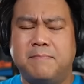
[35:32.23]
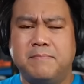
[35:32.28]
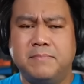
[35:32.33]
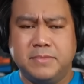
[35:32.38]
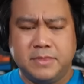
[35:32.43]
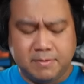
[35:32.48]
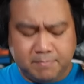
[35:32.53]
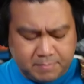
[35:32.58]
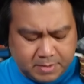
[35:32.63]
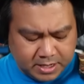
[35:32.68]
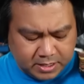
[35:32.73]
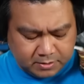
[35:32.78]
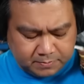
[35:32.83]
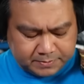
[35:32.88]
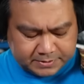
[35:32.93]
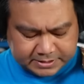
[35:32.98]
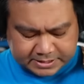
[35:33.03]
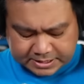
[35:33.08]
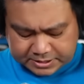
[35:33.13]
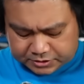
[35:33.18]
the middle
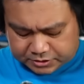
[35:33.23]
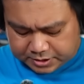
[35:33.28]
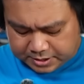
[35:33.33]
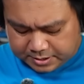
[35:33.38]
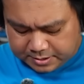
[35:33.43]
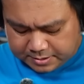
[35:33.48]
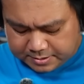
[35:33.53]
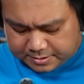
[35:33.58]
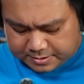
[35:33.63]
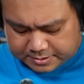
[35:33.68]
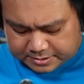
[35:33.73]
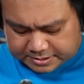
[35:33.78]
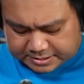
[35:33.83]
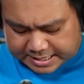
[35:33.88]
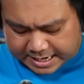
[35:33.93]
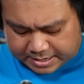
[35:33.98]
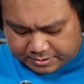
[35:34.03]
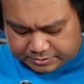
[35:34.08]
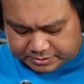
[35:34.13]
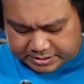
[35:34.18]
position
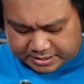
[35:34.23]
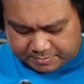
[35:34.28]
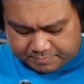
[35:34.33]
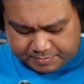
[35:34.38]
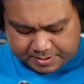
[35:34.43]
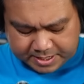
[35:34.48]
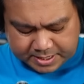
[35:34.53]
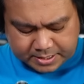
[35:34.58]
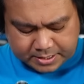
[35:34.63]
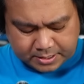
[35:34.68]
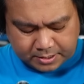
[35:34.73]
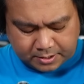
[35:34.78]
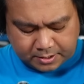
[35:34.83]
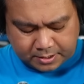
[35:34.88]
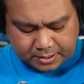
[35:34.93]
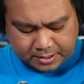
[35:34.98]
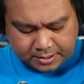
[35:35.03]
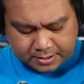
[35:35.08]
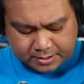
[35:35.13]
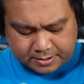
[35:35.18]
sounds a bit
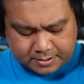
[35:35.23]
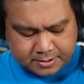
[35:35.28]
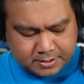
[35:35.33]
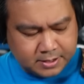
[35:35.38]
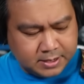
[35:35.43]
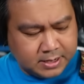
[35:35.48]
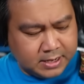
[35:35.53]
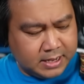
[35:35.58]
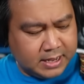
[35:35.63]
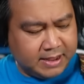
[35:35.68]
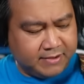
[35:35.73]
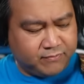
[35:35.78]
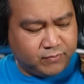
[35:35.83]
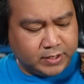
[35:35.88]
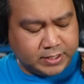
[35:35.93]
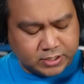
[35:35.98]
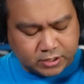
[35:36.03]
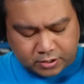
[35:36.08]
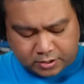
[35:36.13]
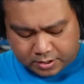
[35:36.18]
dark. If
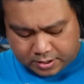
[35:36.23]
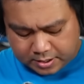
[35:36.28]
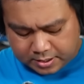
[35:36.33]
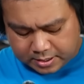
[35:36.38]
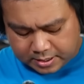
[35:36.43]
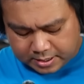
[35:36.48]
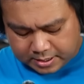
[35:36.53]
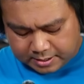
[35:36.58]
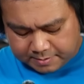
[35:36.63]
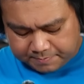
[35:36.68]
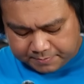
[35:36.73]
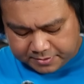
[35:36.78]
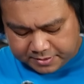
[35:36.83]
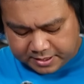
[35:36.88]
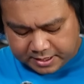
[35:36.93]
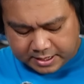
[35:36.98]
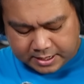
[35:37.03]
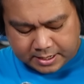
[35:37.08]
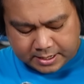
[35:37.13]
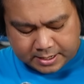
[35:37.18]
we turn up
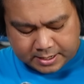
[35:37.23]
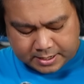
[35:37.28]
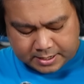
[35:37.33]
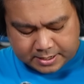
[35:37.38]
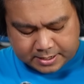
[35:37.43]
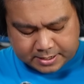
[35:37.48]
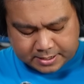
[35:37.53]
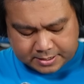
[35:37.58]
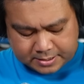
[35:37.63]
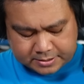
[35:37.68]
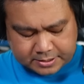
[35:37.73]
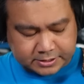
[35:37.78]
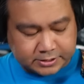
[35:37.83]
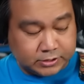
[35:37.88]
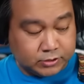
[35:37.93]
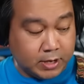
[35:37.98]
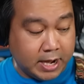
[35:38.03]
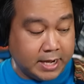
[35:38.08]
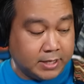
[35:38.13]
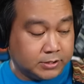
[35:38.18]
the
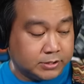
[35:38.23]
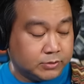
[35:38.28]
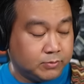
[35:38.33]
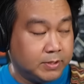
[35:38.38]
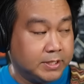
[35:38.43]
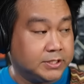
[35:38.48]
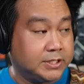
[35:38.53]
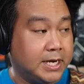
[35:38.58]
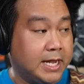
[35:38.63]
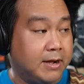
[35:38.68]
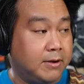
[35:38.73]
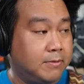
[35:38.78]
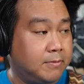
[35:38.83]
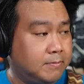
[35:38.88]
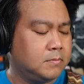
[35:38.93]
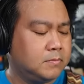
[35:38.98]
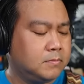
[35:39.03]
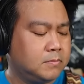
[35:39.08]
strangle switch now,